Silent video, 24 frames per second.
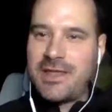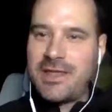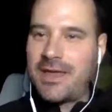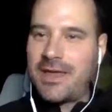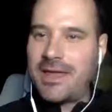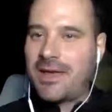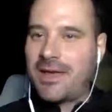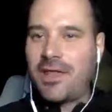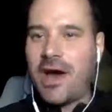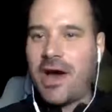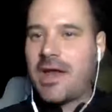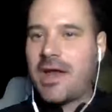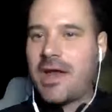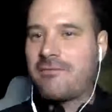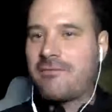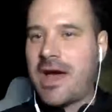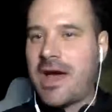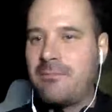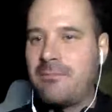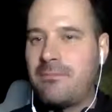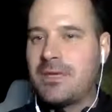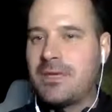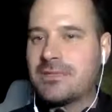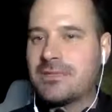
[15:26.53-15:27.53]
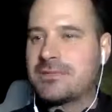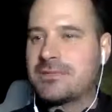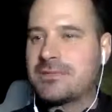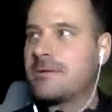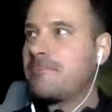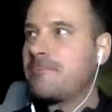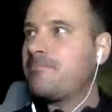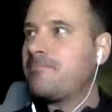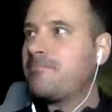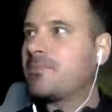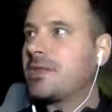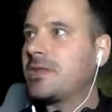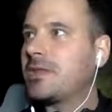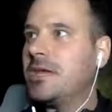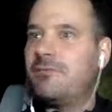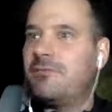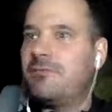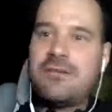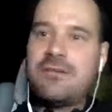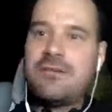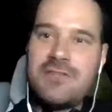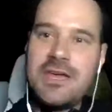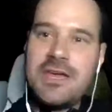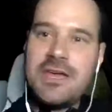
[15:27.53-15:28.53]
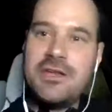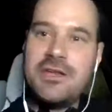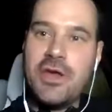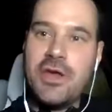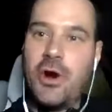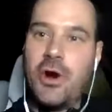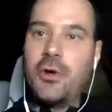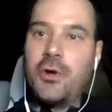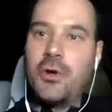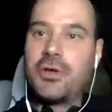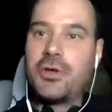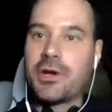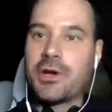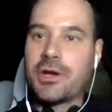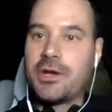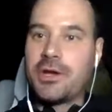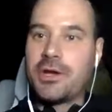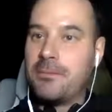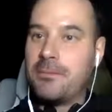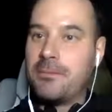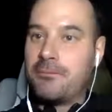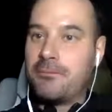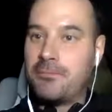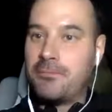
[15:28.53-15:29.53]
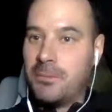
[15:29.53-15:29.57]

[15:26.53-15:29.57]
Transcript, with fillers: Like a lot of admins, even if they know you're going to